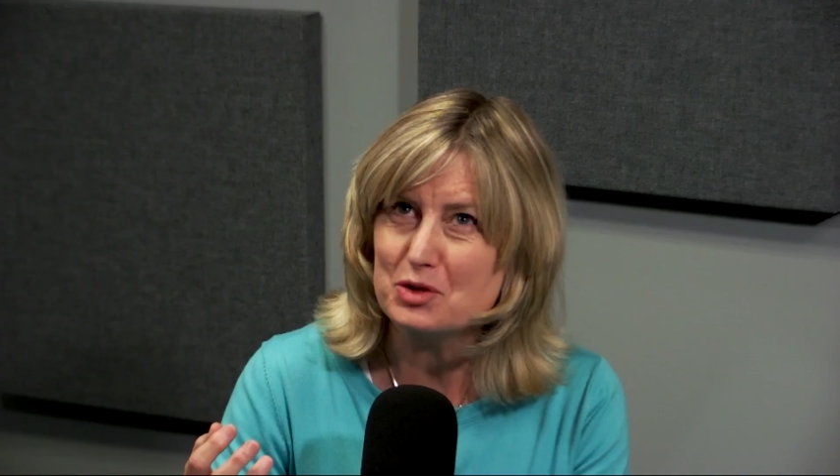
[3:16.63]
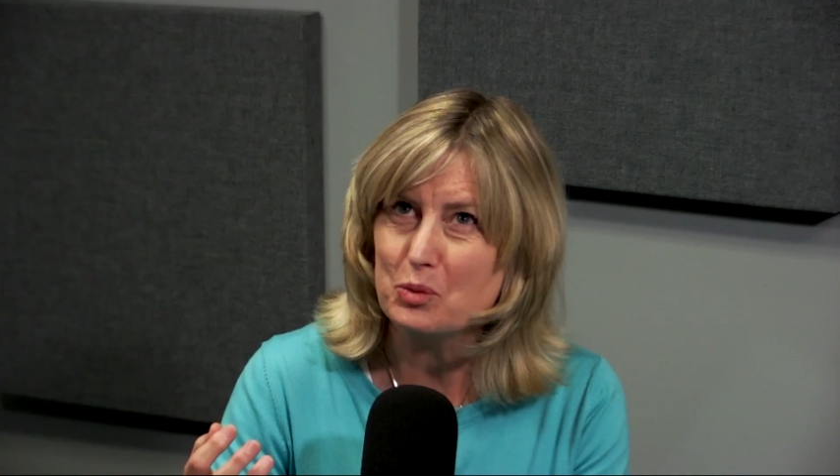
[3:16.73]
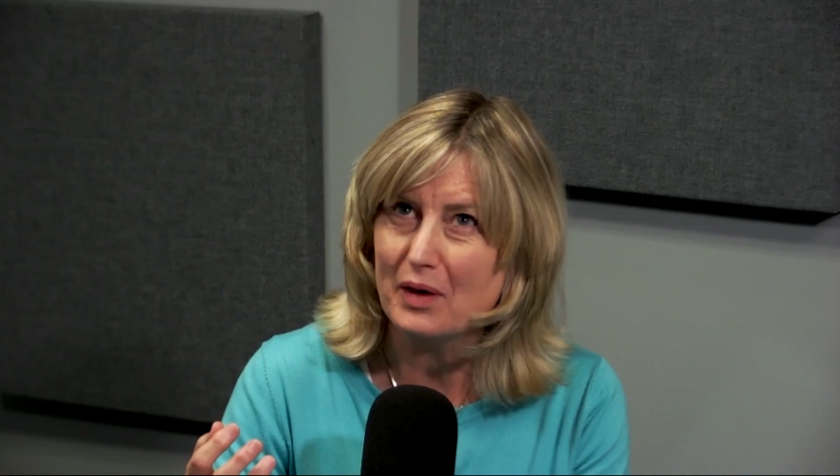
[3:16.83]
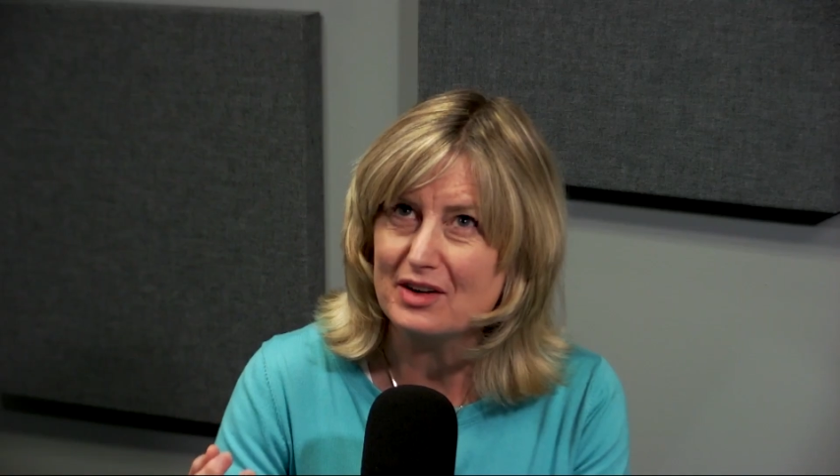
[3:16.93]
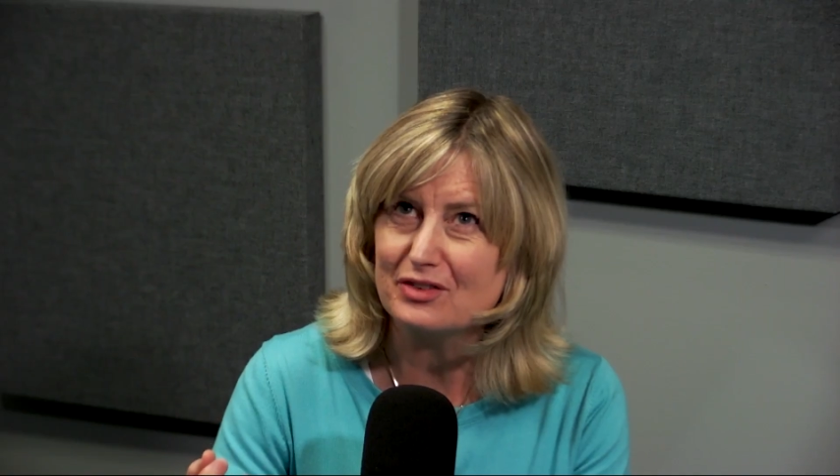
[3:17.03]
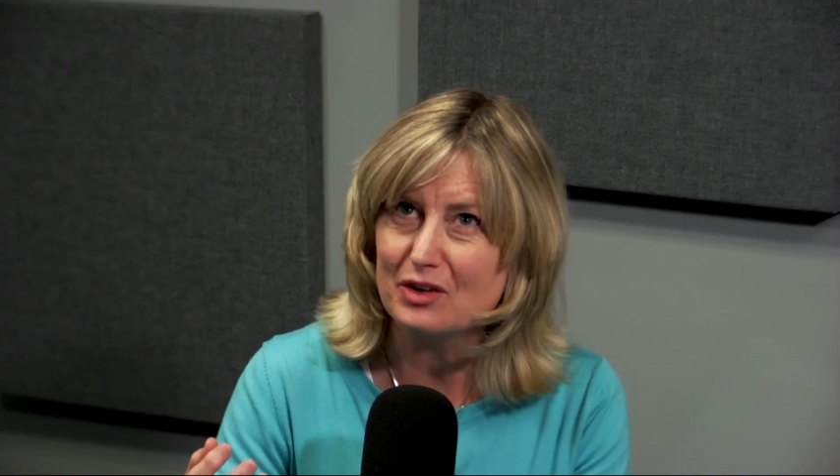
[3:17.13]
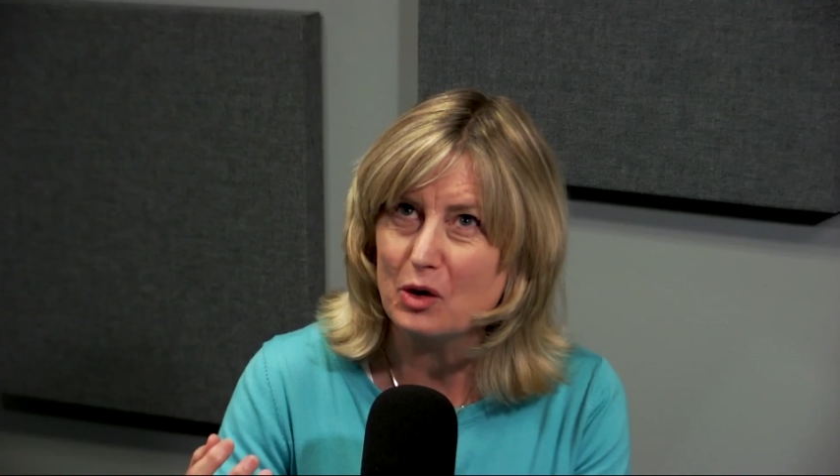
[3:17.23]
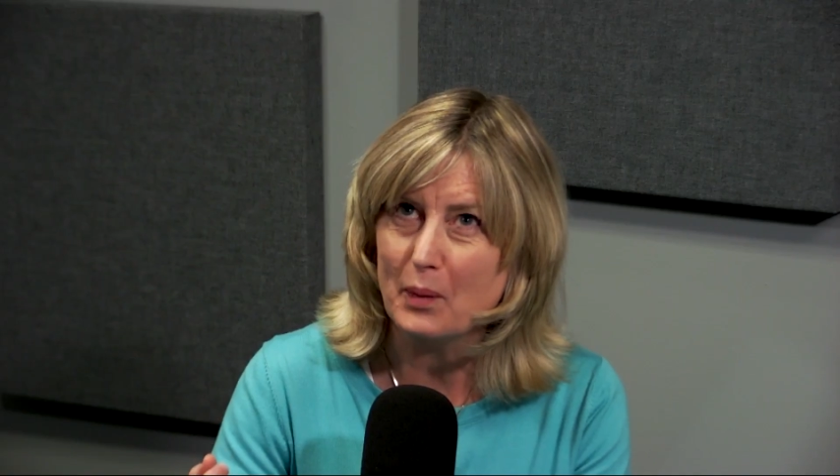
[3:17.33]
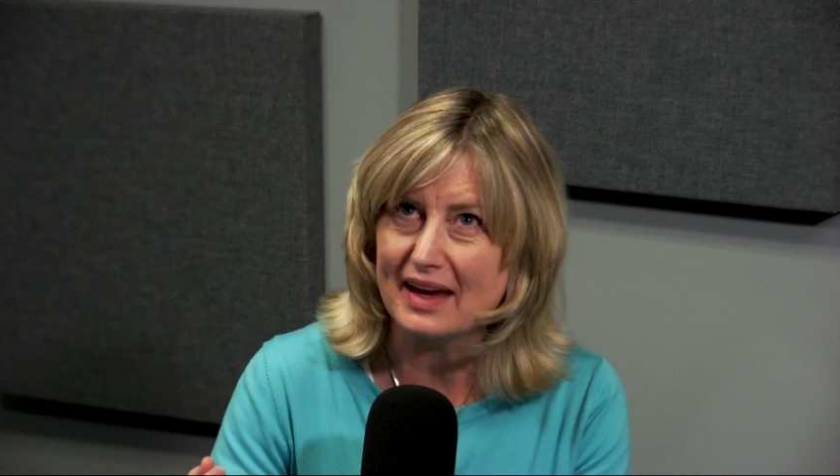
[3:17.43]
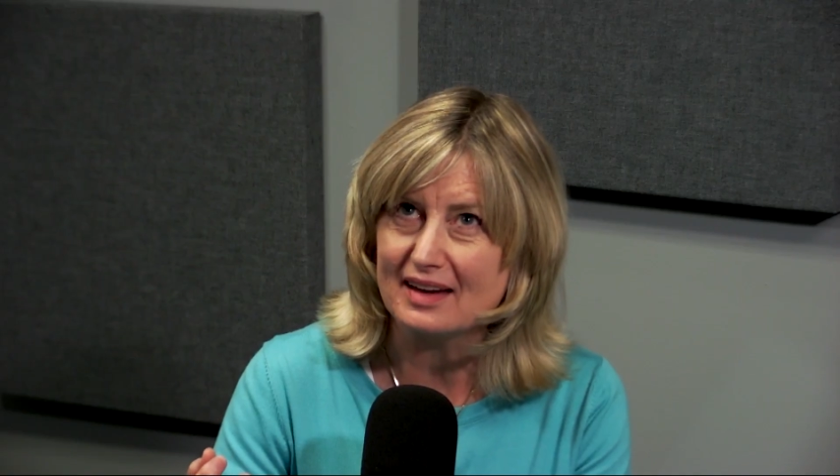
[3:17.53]
wonderful
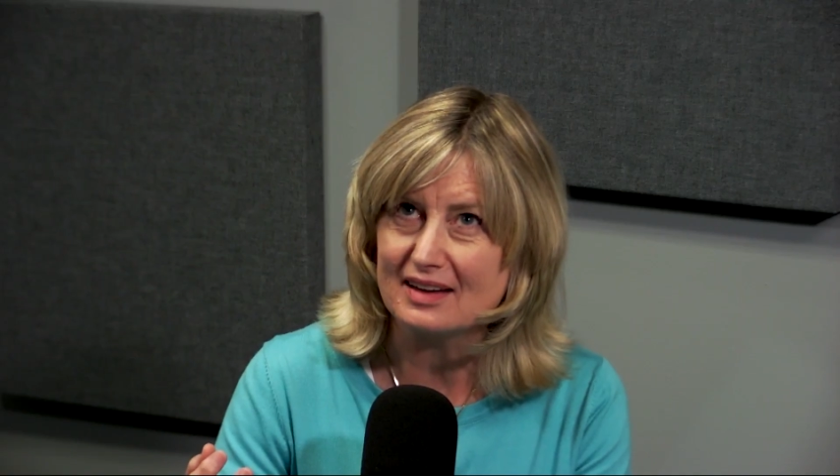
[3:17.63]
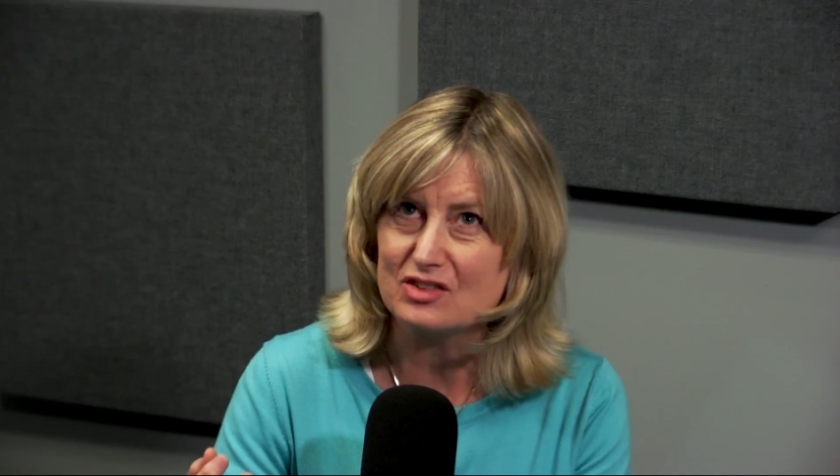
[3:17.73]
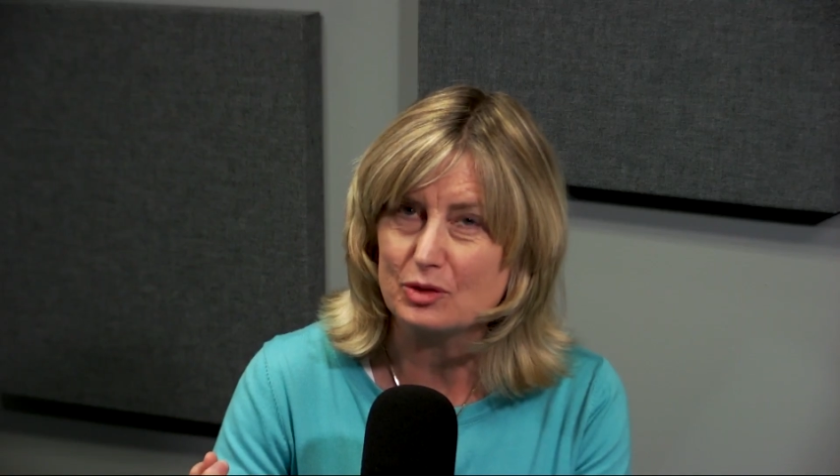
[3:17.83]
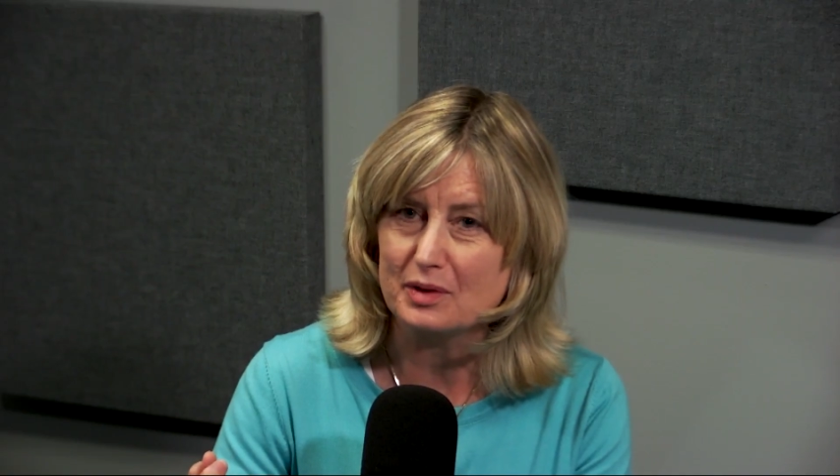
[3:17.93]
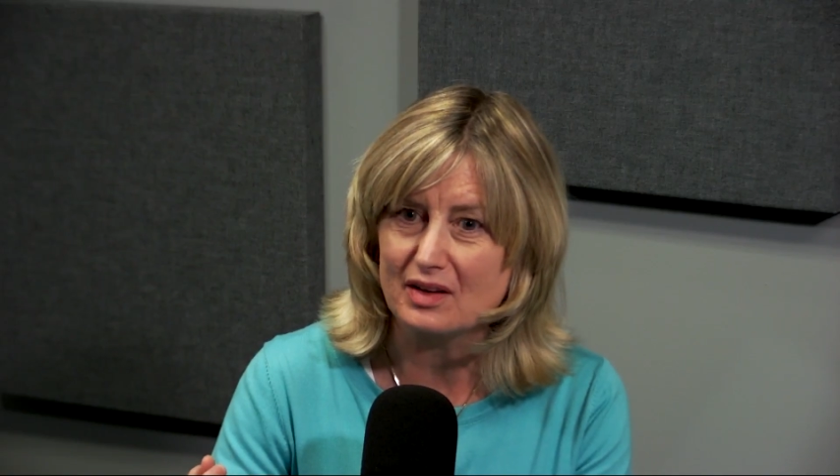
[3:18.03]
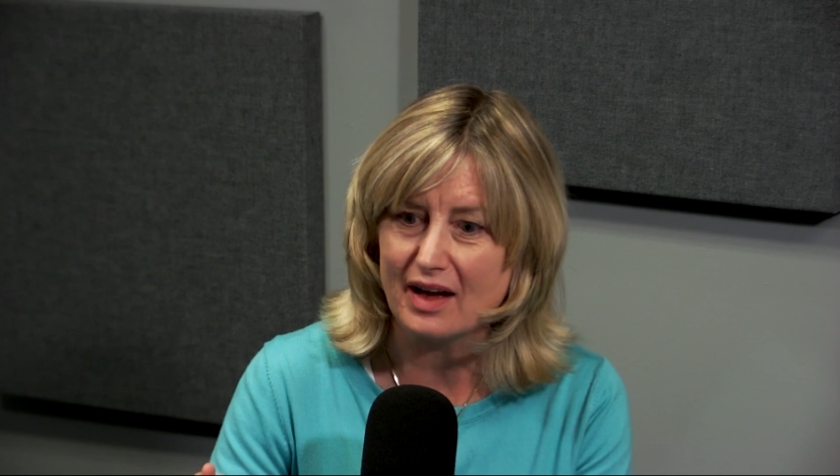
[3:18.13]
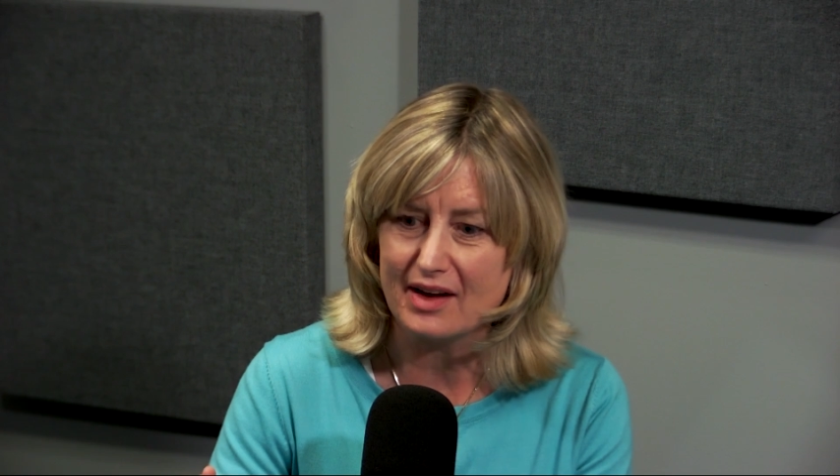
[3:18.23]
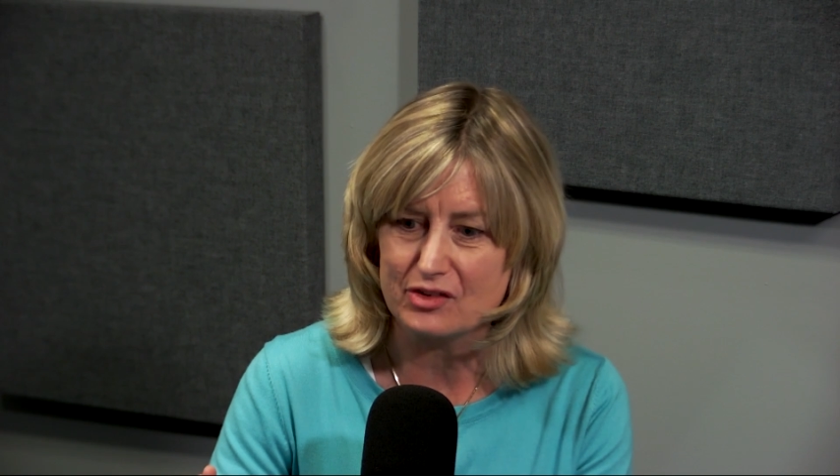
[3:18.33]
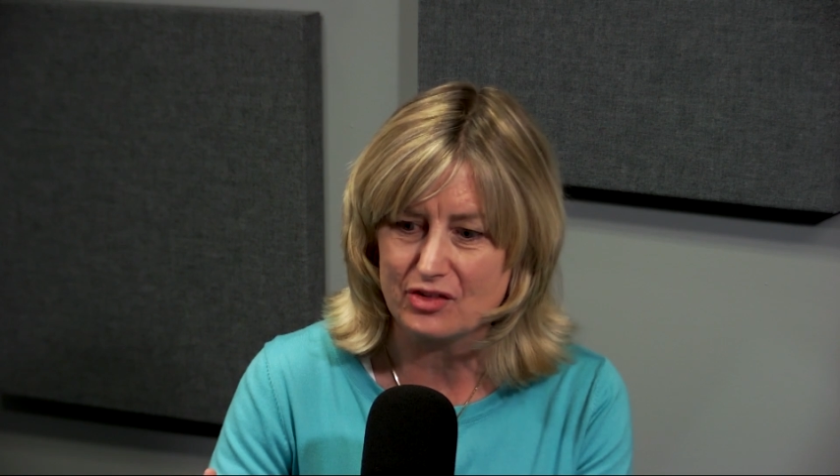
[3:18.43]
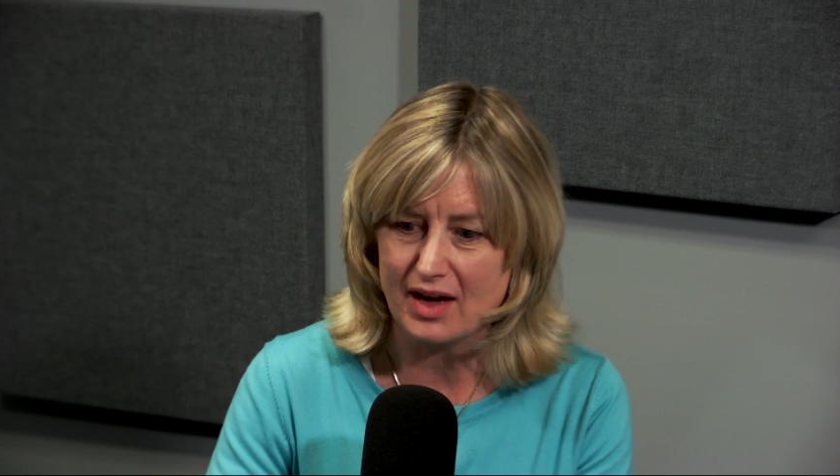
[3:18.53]
awakening to
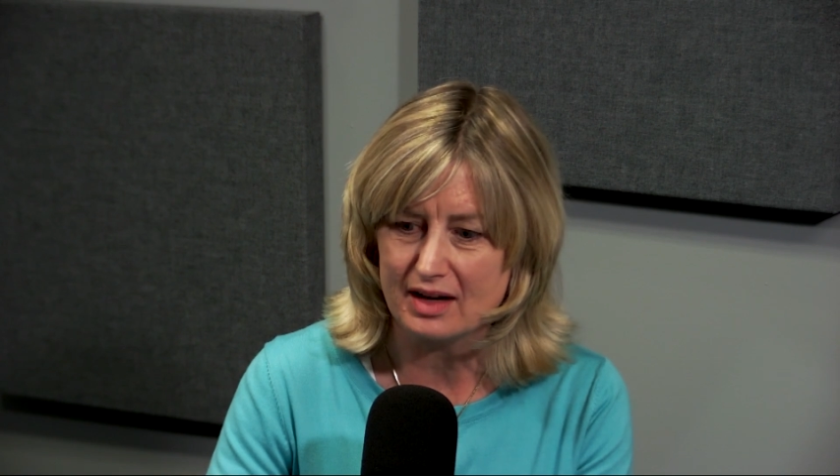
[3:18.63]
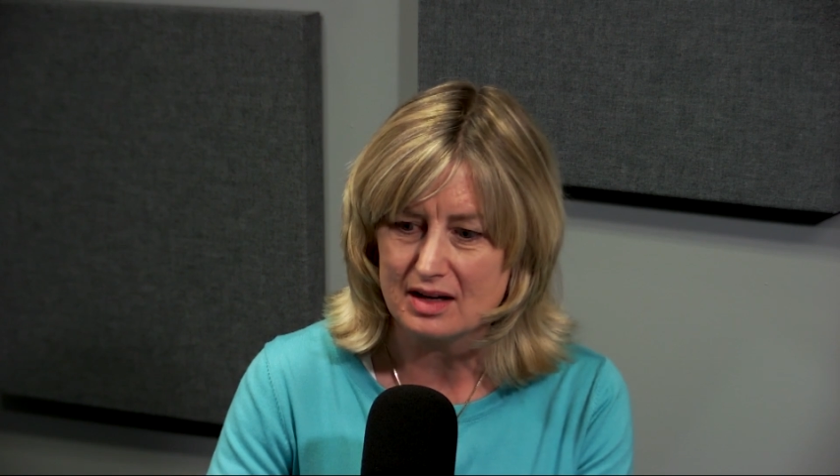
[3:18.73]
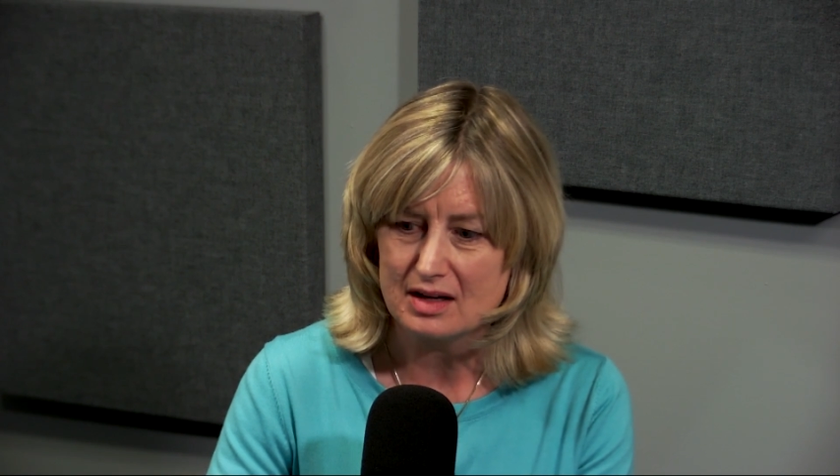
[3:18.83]
realize that